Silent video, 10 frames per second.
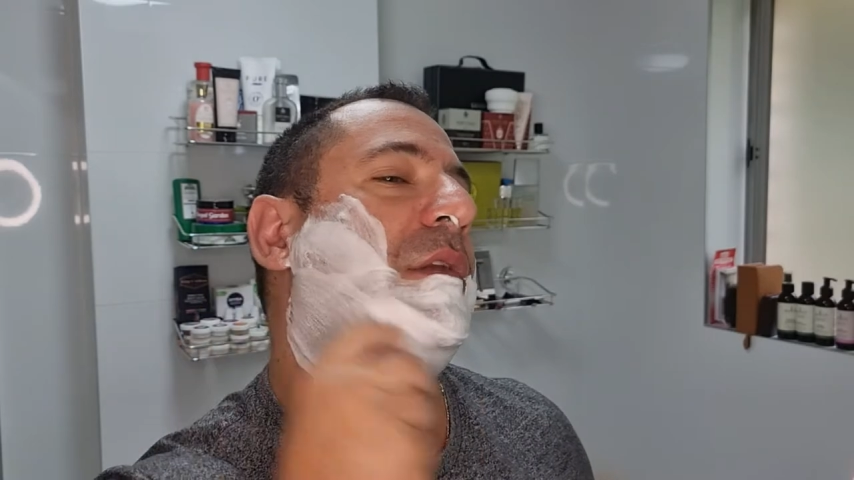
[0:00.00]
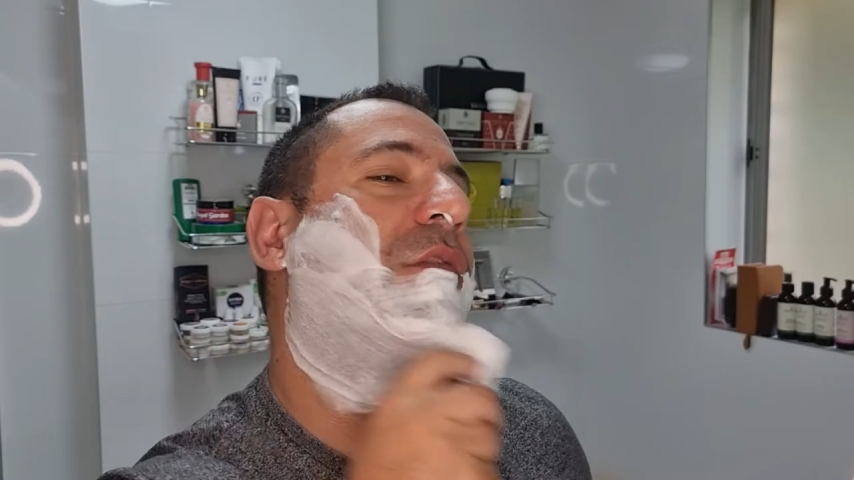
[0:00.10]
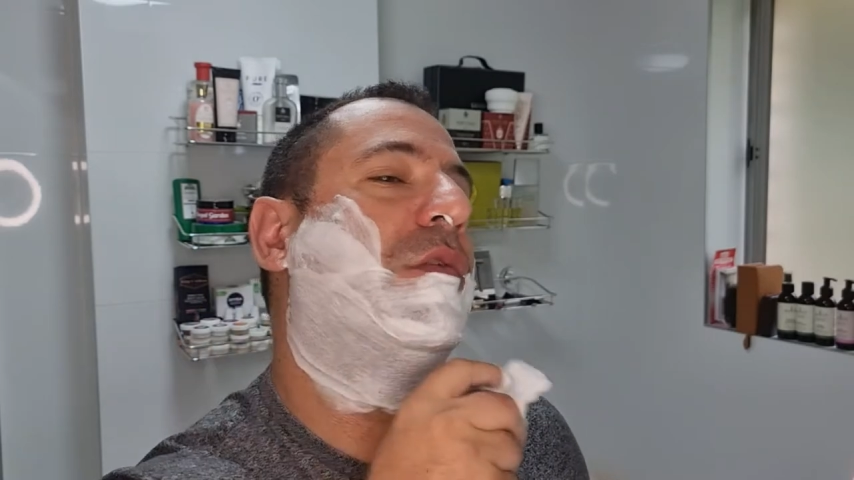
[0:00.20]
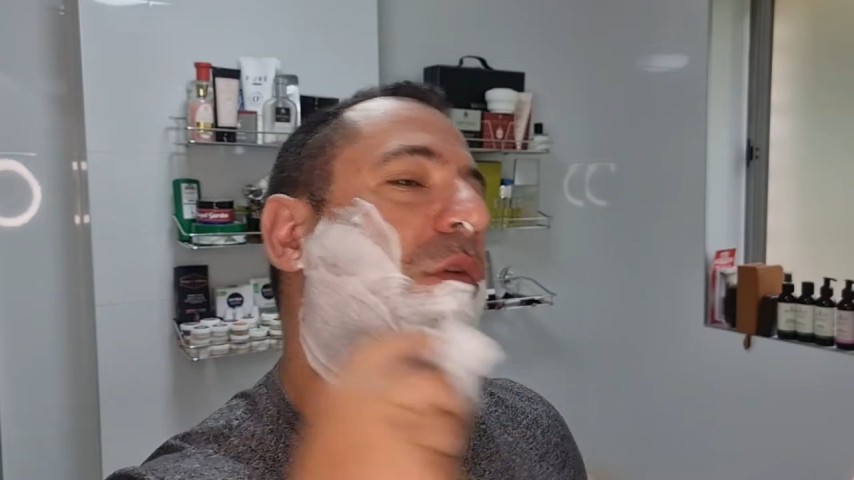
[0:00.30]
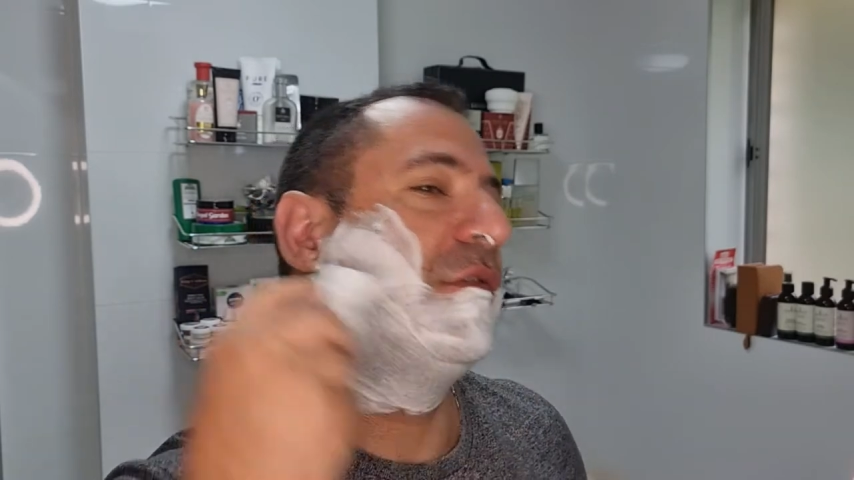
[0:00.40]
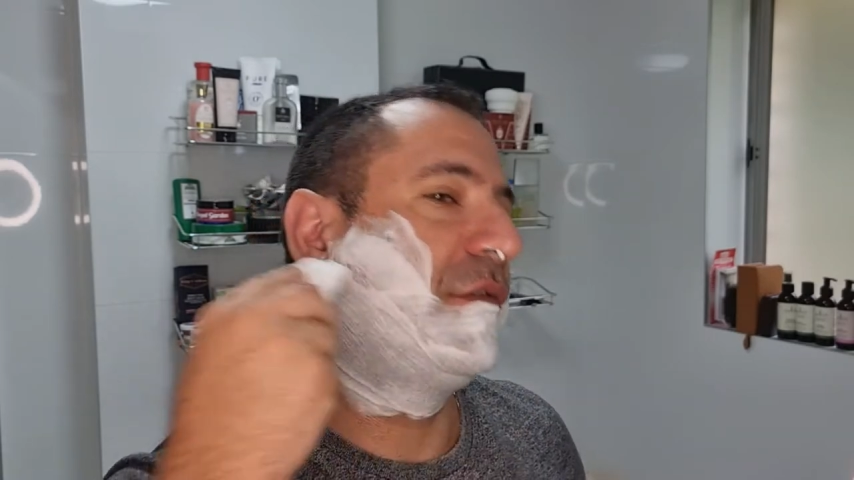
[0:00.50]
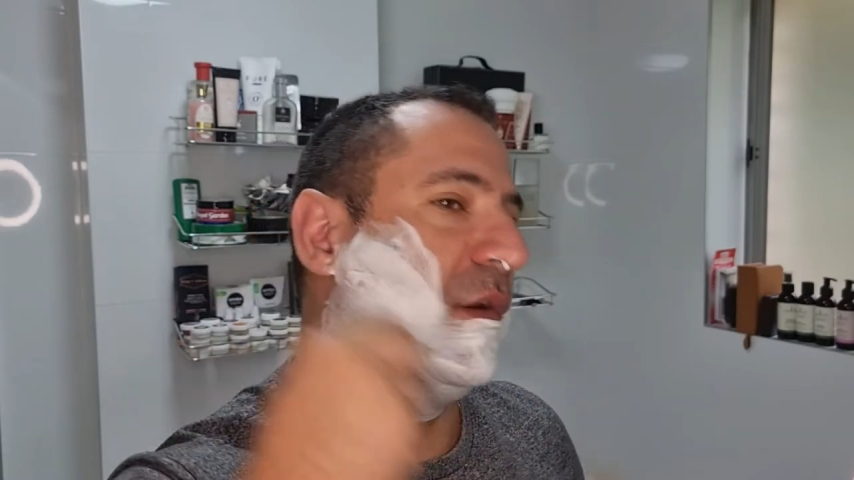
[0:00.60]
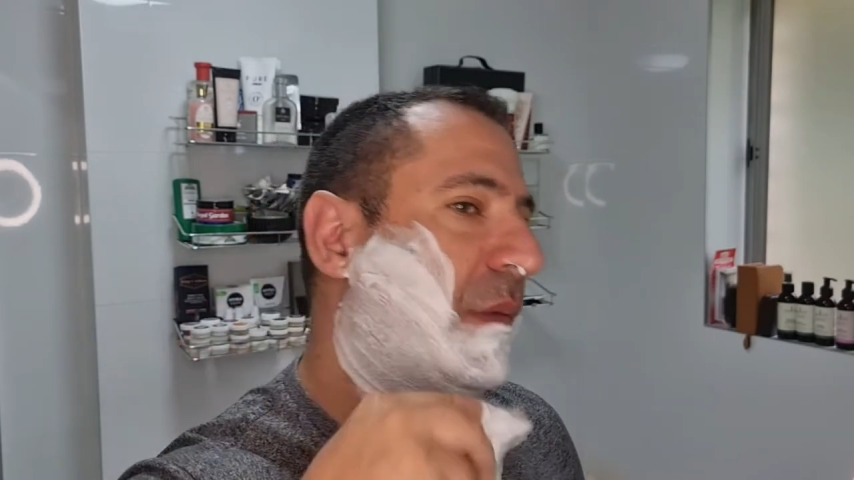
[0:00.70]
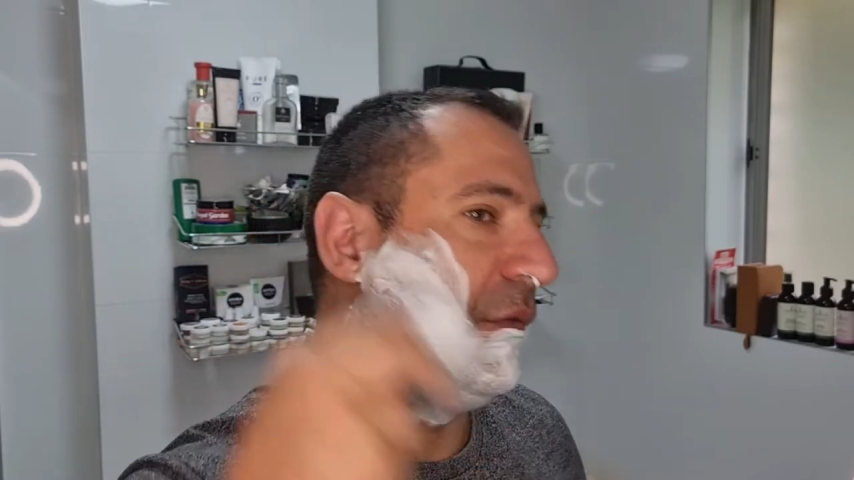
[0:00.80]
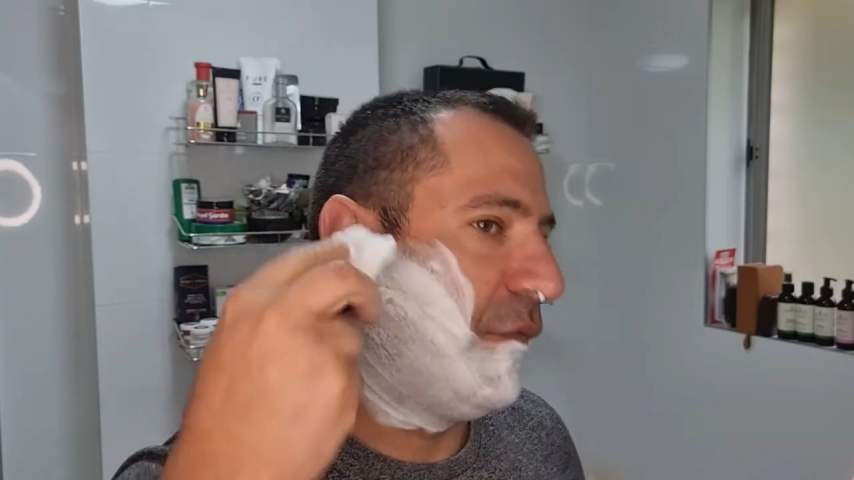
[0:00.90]
if you want
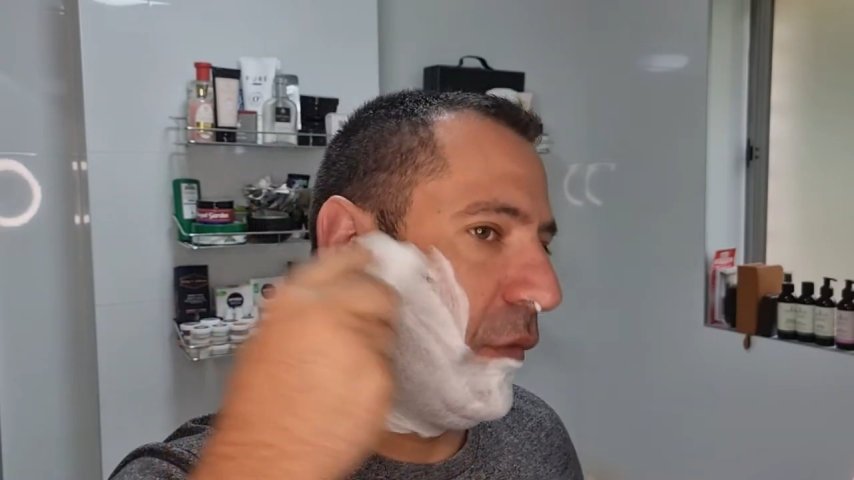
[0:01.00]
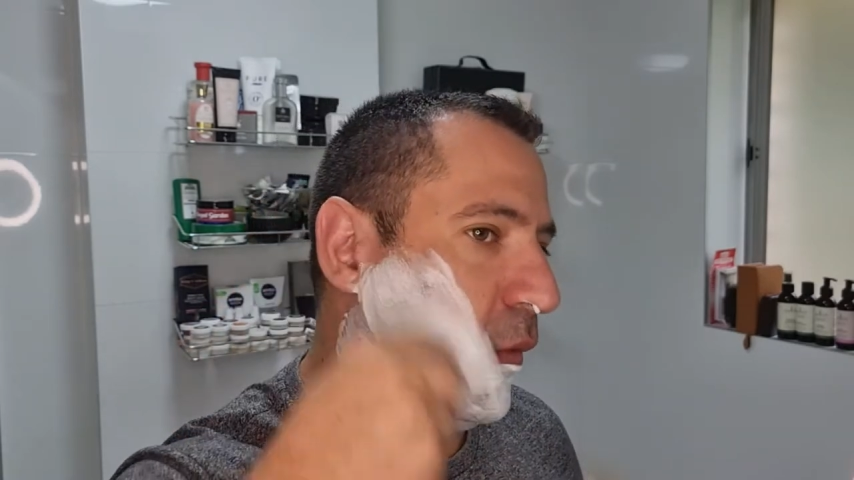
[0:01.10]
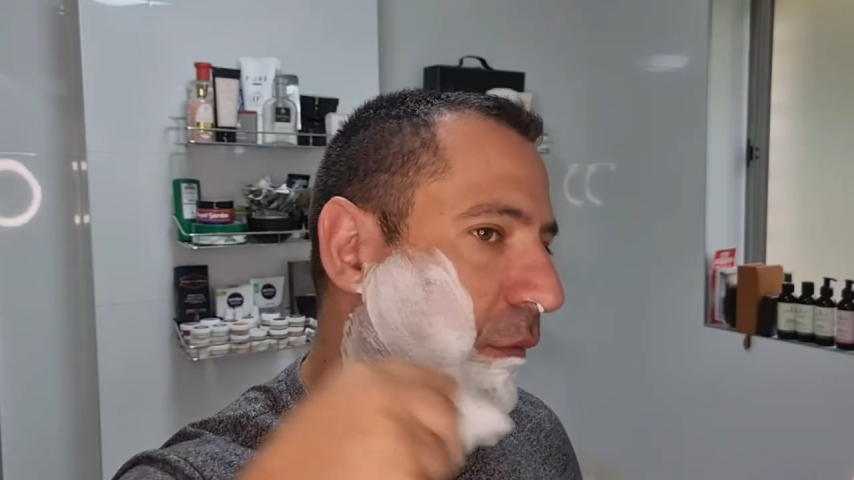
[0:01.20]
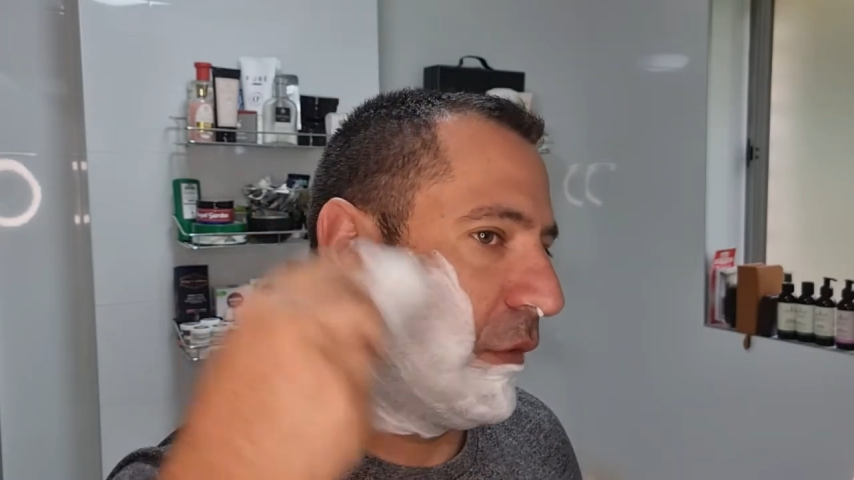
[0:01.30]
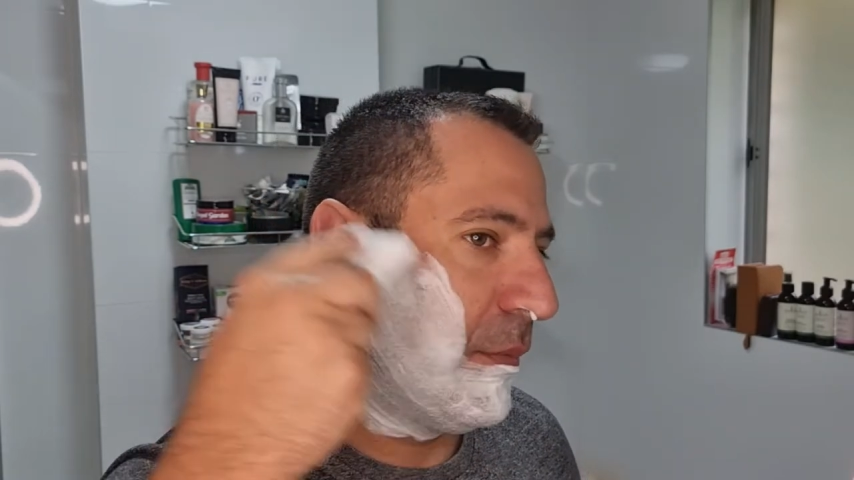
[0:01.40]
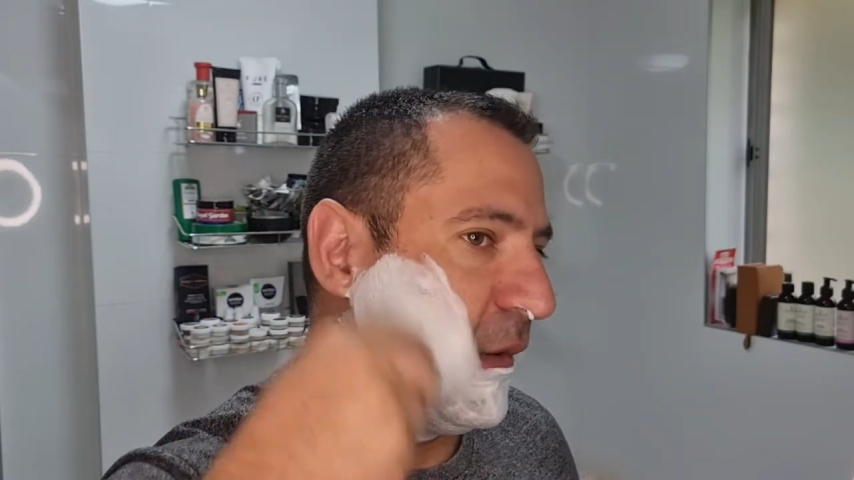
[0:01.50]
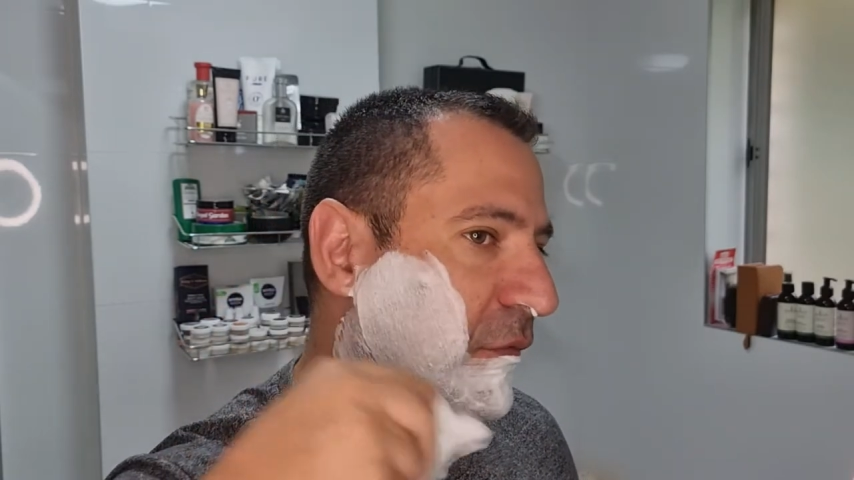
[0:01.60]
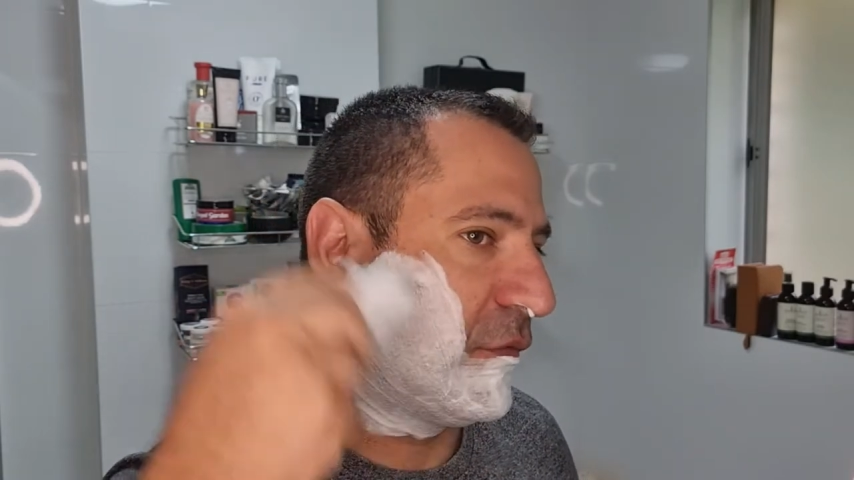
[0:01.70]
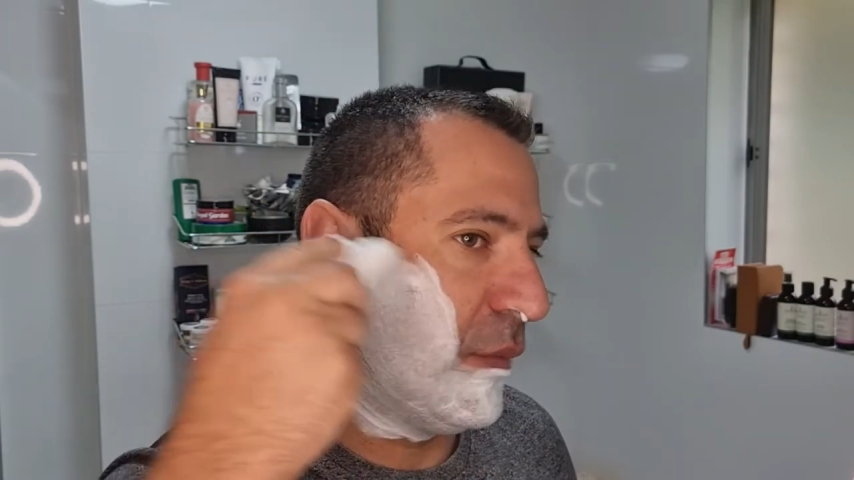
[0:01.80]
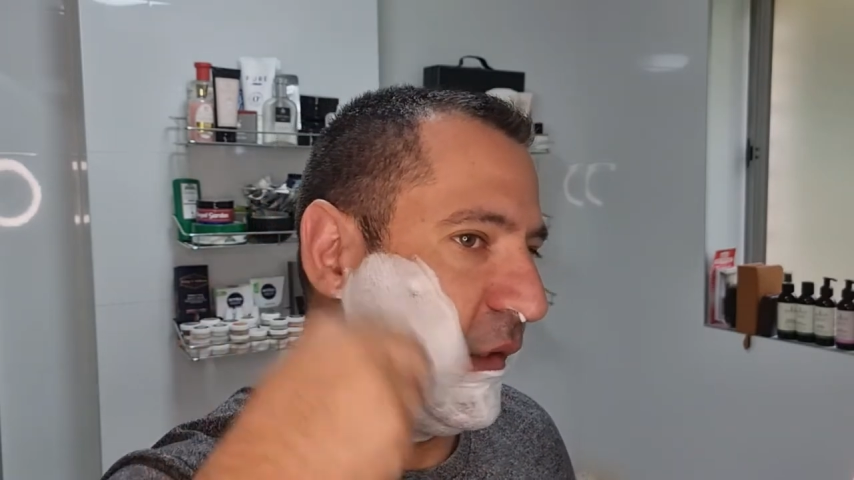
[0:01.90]
cinnamon forward with a bit of
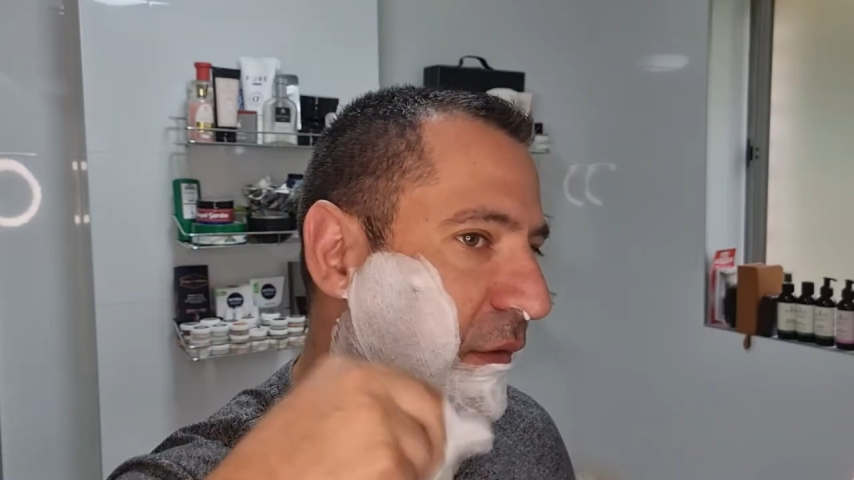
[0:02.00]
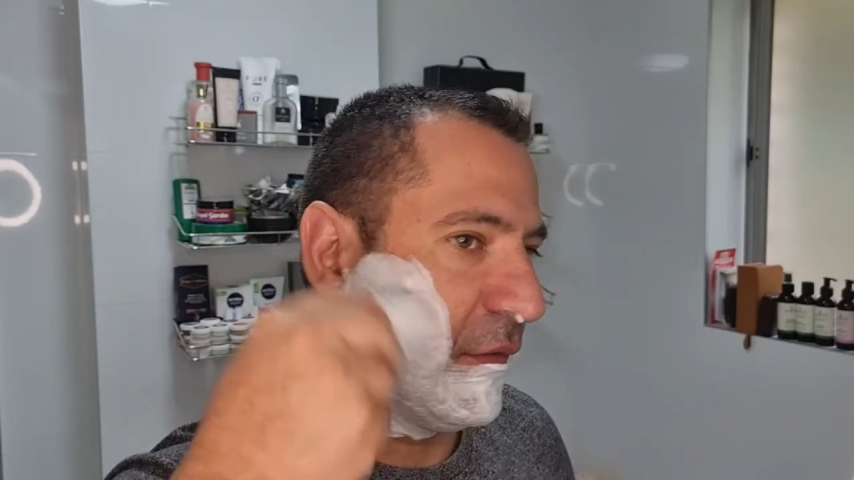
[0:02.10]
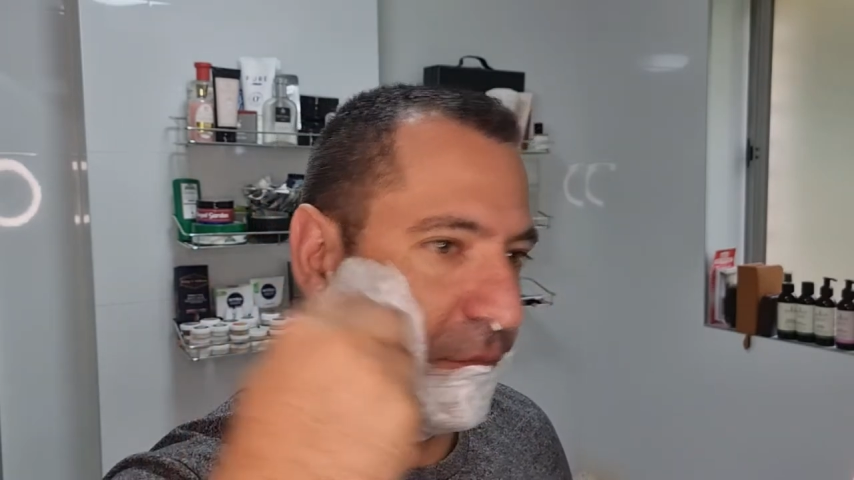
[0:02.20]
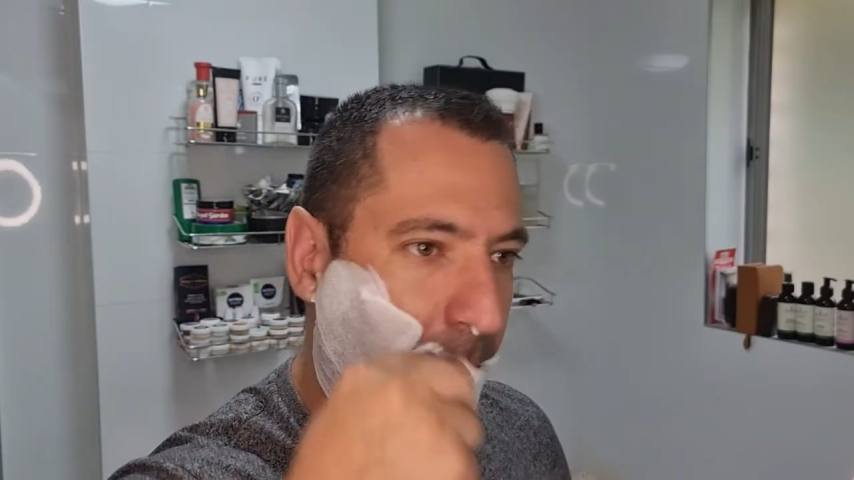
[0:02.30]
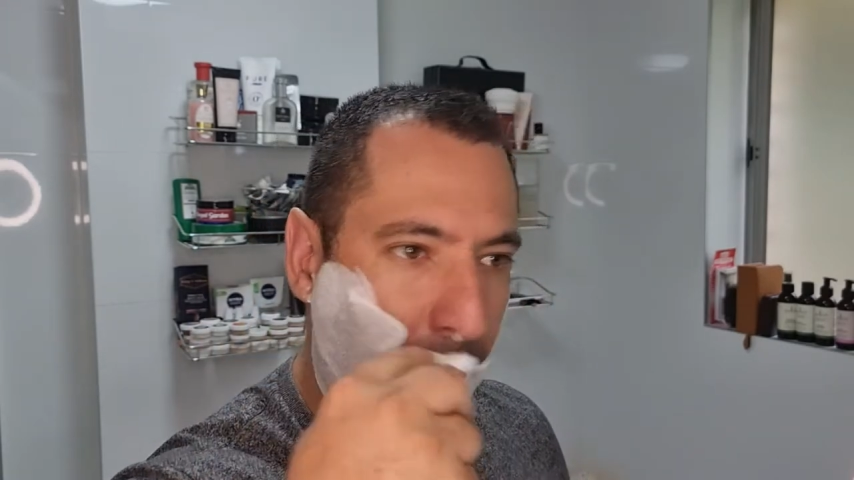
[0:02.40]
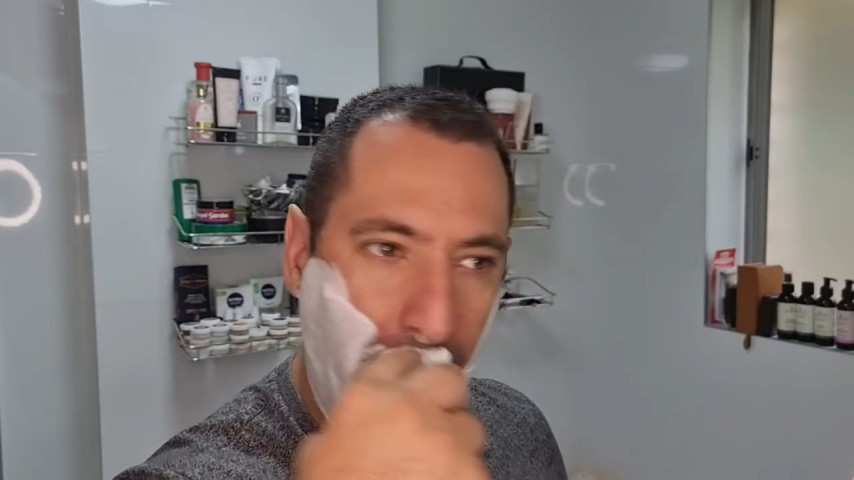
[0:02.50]
sweetness.